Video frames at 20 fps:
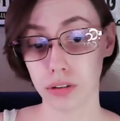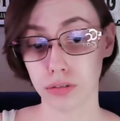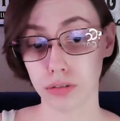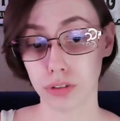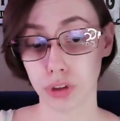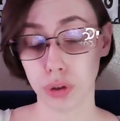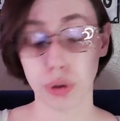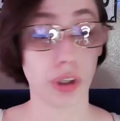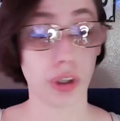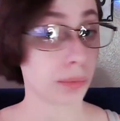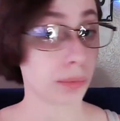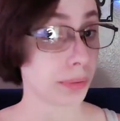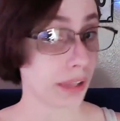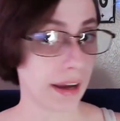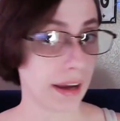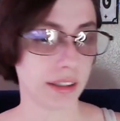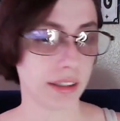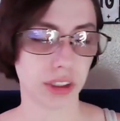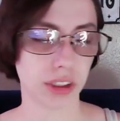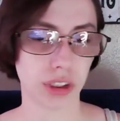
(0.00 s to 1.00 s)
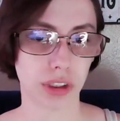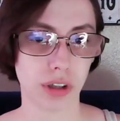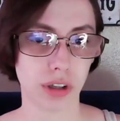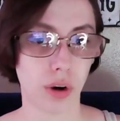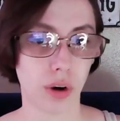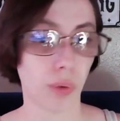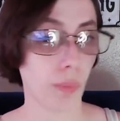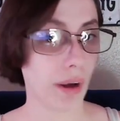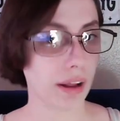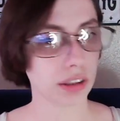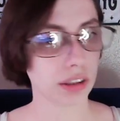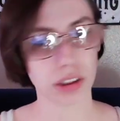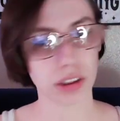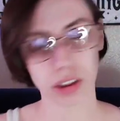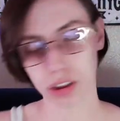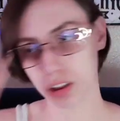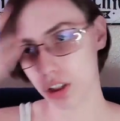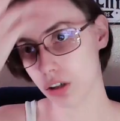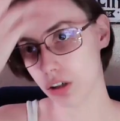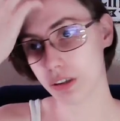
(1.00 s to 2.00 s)
to your plan, it should go well. It should
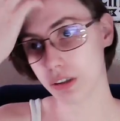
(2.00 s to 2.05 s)
go